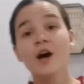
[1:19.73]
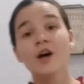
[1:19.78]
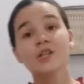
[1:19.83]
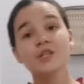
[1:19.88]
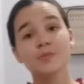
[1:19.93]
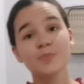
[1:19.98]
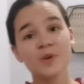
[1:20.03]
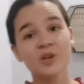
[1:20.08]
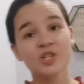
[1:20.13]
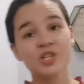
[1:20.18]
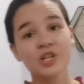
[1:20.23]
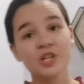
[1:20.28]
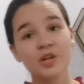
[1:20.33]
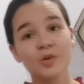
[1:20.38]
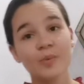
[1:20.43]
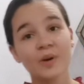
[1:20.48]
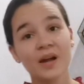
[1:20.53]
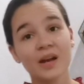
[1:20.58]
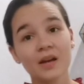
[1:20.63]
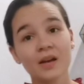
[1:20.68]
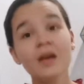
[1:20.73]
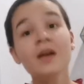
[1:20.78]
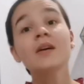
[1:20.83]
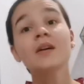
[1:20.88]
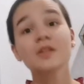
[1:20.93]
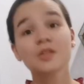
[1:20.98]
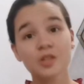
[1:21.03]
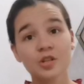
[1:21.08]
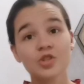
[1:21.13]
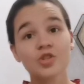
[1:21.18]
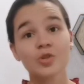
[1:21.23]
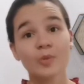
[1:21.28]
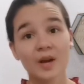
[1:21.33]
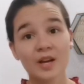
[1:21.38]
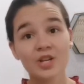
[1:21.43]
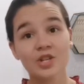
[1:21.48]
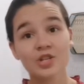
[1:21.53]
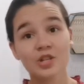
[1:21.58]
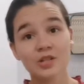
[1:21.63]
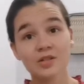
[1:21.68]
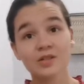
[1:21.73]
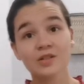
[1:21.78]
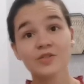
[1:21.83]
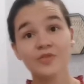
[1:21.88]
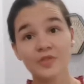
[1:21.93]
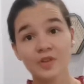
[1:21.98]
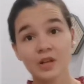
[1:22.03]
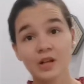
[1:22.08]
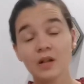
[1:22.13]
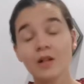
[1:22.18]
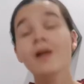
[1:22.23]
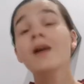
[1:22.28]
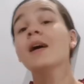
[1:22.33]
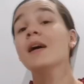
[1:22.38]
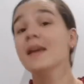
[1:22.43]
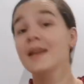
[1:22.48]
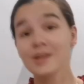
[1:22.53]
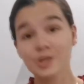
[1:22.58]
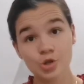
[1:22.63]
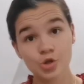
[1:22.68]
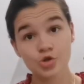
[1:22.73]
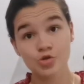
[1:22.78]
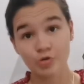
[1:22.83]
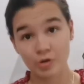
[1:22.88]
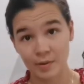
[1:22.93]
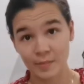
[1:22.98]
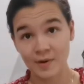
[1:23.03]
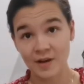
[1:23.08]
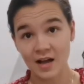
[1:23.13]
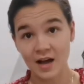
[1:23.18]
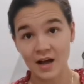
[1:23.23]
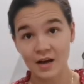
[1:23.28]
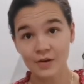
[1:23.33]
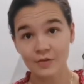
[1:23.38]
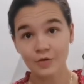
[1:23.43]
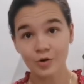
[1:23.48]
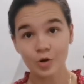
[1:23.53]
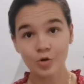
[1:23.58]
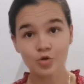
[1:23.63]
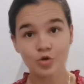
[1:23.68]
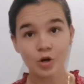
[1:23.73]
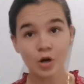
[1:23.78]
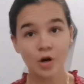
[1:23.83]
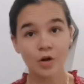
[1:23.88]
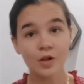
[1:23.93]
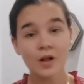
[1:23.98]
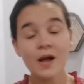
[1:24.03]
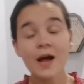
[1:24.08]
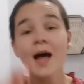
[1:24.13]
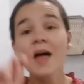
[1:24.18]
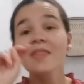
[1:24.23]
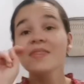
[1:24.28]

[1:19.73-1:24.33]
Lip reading: especially when situations feel extremely out of control.